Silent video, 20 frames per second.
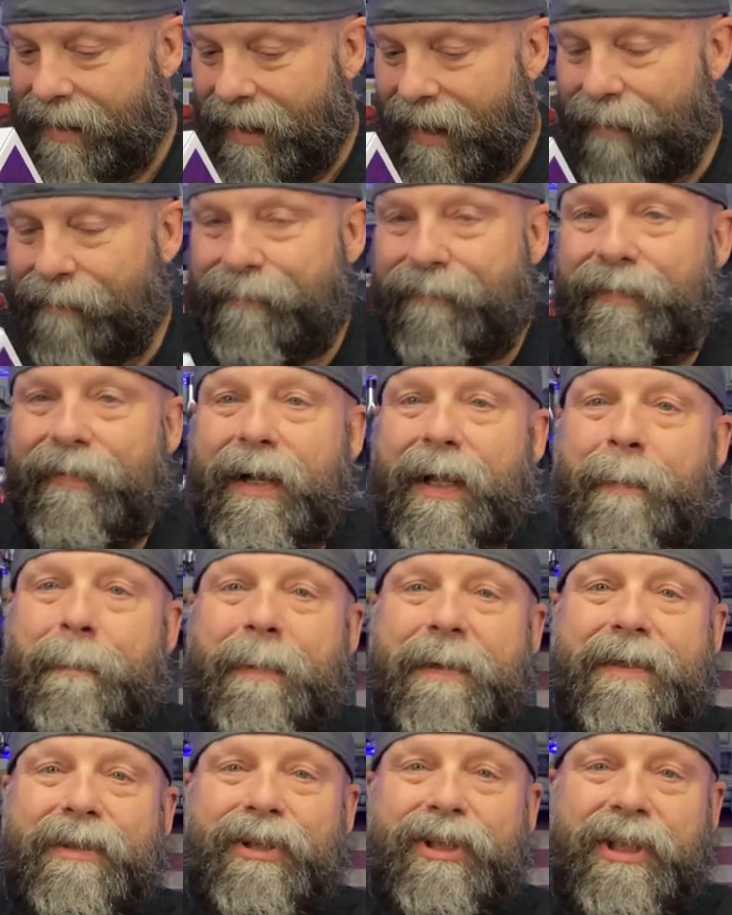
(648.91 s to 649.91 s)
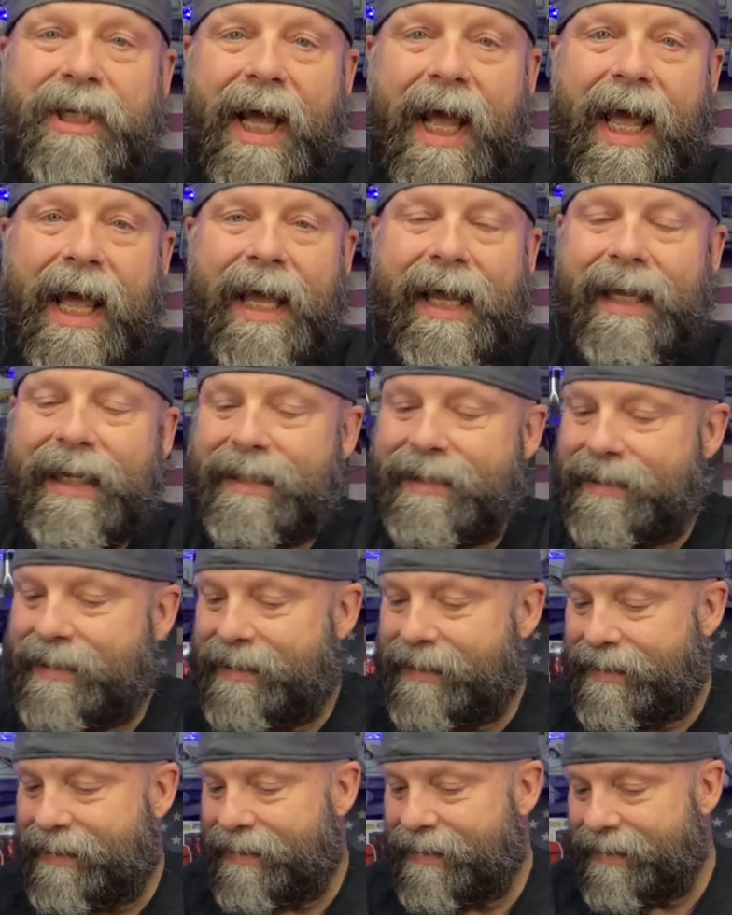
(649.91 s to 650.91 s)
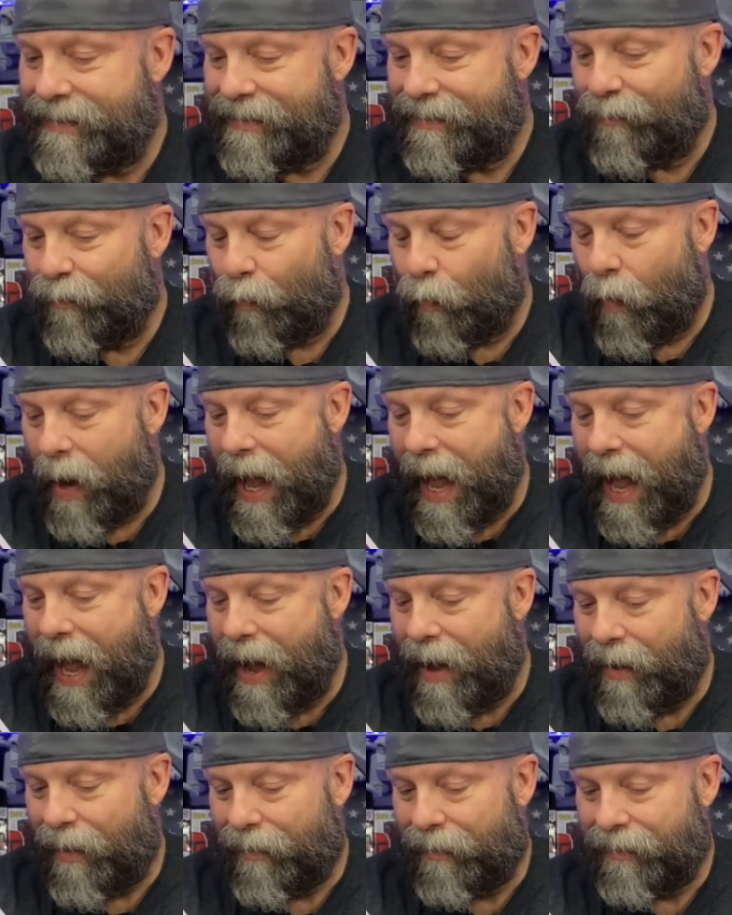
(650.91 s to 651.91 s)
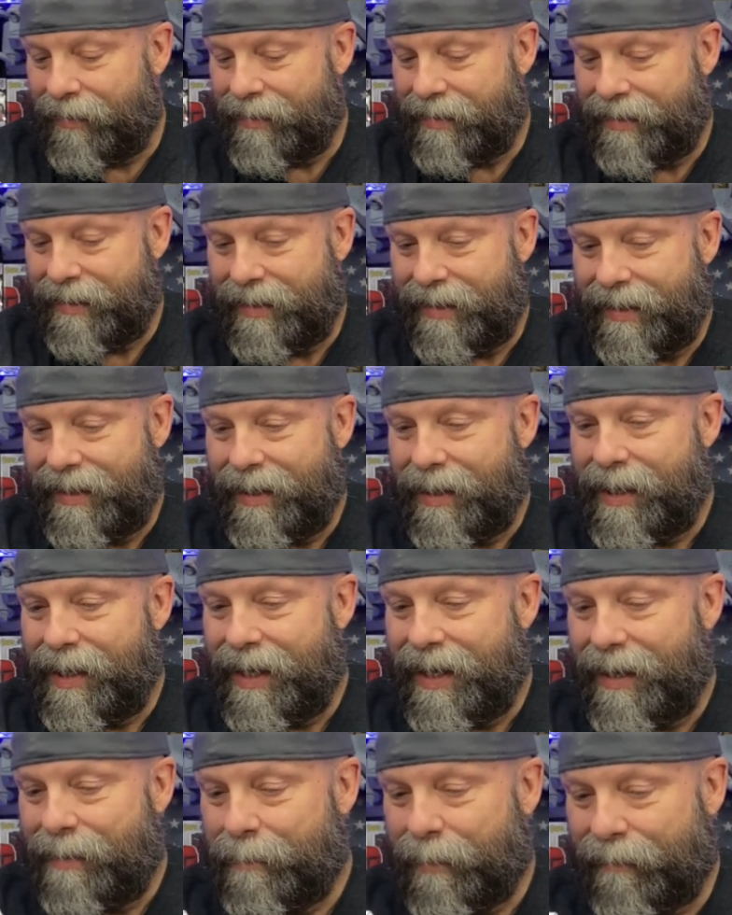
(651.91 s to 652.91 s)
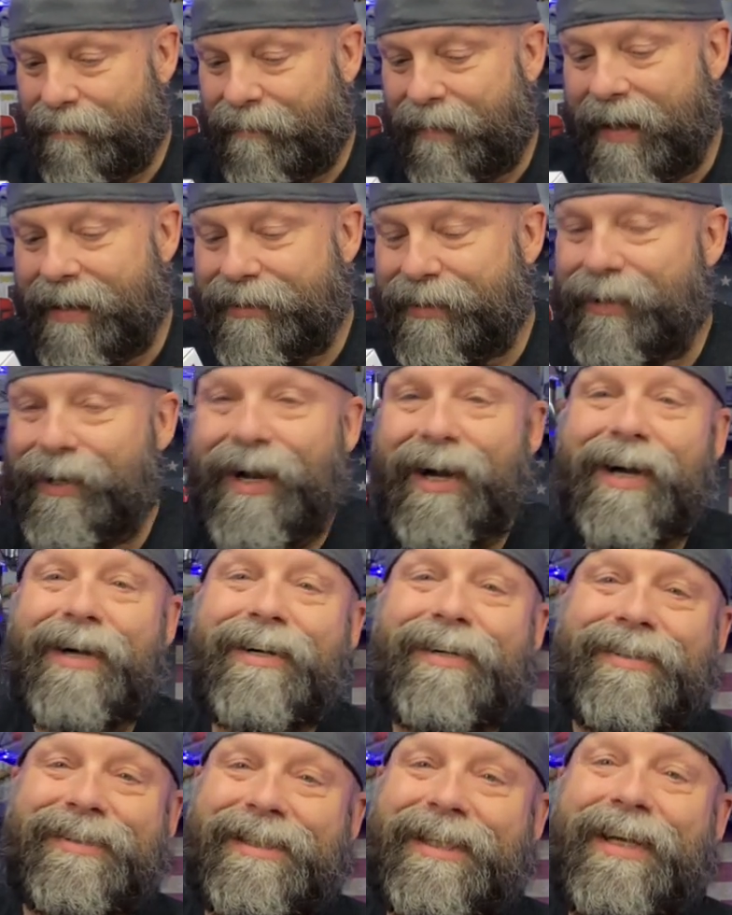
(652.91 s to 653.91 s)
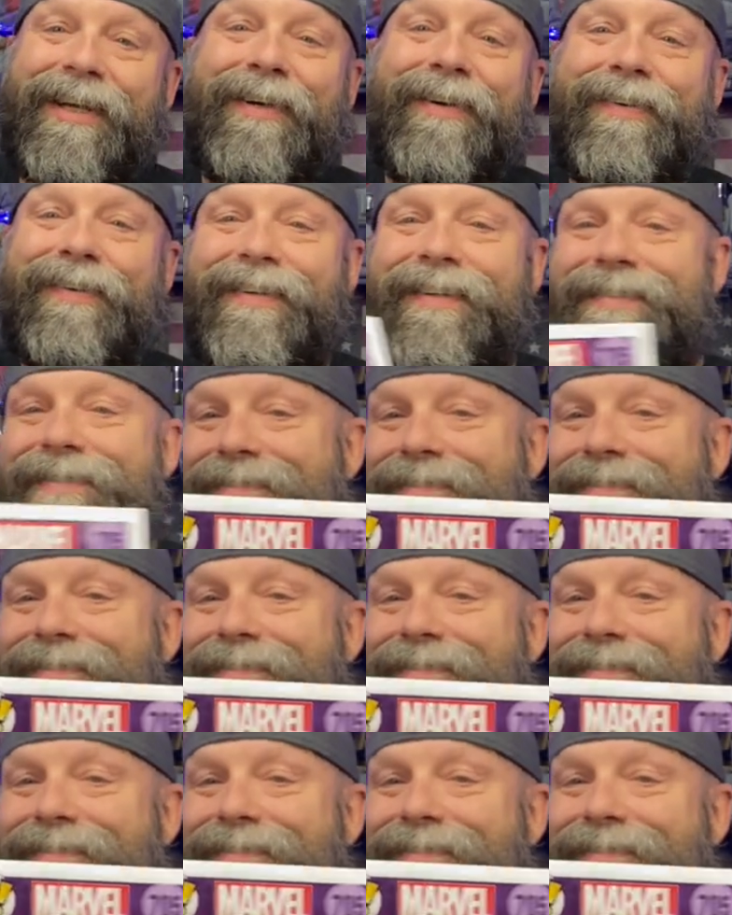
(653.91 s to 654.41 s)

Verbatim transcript: a flipping chase. Wow. Professor Hulk, too.